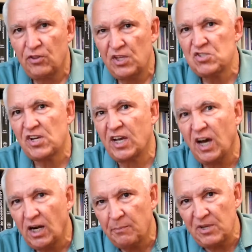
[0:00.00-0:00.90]
This
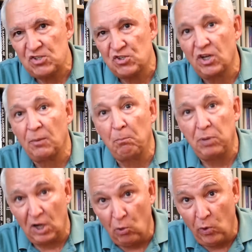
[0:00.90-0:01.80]
economy is going to
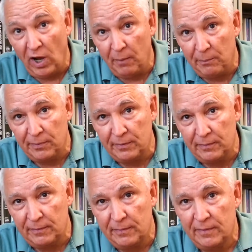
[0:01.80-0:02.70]
blow up.
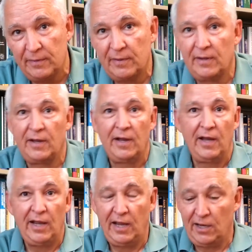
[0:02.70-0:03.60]

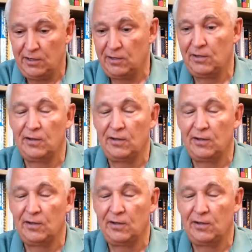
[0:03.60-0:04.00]
And